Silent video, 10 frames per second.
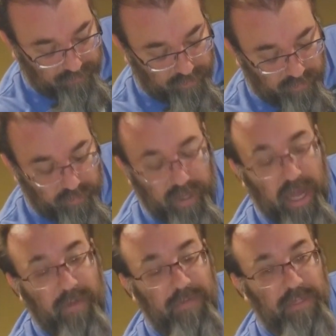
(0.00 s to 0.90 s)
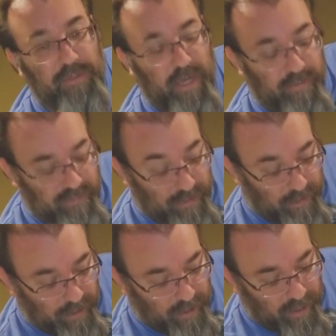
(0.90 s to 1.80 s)
for the 3.5 inch drives.
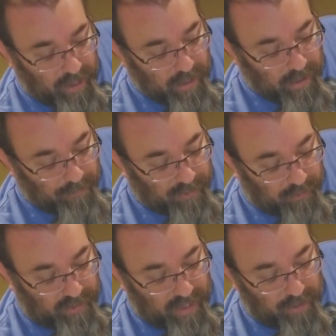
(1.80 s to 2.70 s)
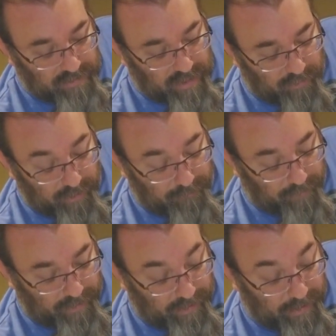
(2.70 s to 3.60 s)
Right now it's not really
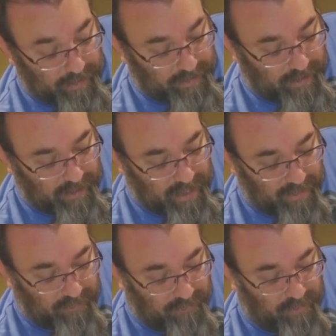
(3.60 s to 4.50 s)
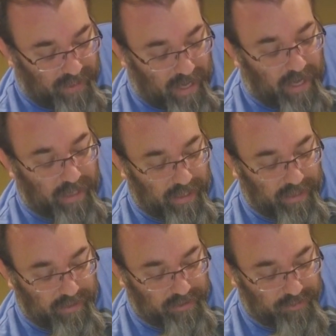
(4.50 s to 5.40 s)
affecting anything. Even if I got
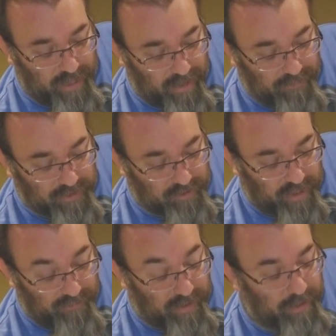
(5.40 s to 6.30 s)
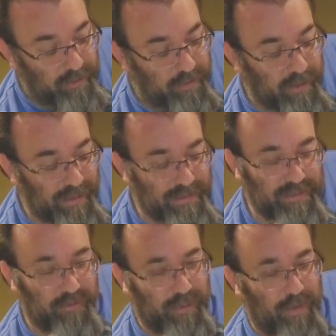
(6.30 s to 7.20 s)
a 2.5 inch drive on here, it's
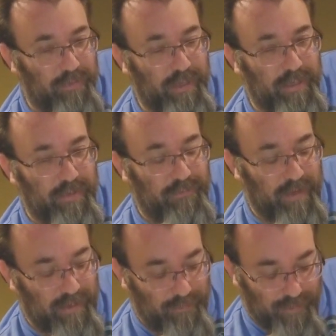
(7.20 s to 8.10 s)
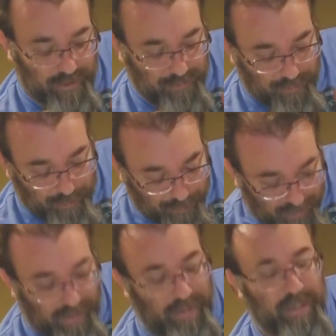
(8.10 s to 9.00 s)
still not really going to affect it much,
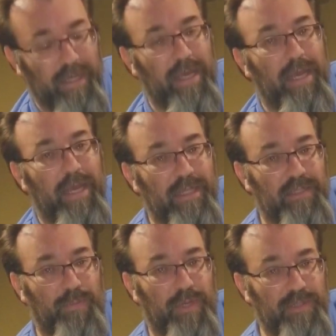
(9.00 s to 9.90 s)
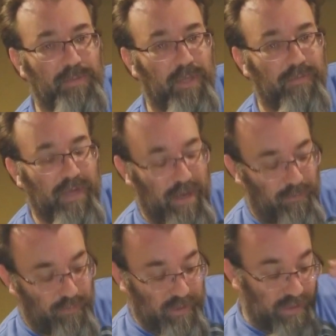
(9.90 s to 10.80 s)
but it's the principle of it. I
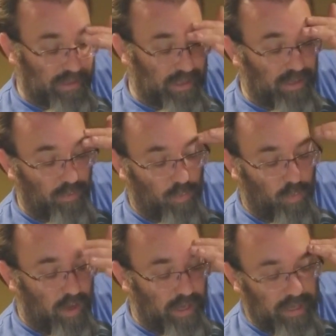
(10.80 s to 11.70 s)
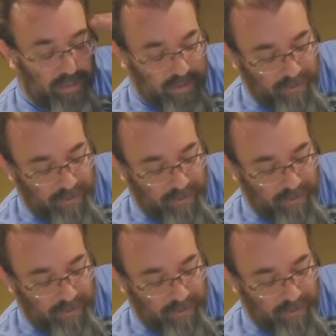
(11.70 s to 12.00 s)
really didn't want it